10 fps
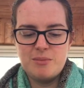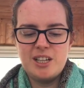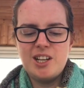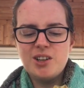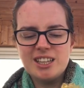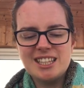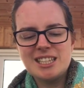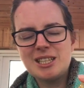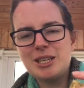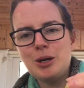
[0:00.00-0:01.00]
But look at
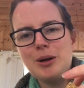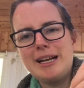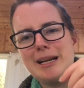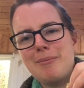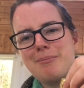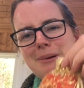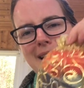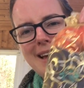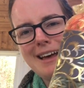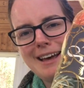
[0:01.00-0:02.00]
this cute little
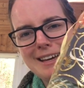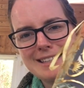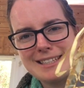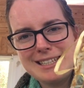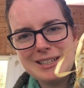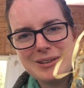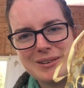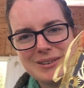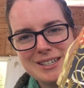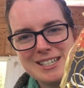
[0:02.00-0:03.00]
bag. Isn't it
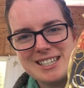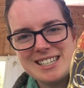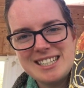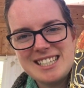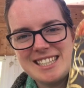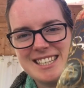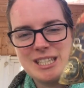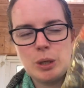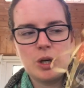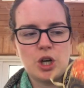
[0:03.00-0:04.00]
gorgeous? It's
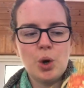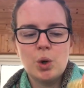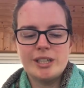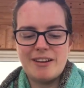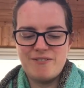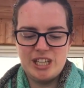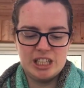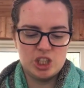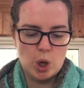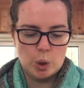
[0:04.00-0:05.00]
so gold. I feel
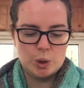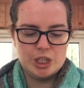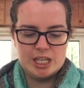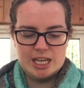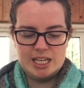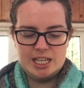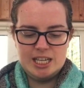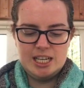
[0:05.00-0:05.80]
golden.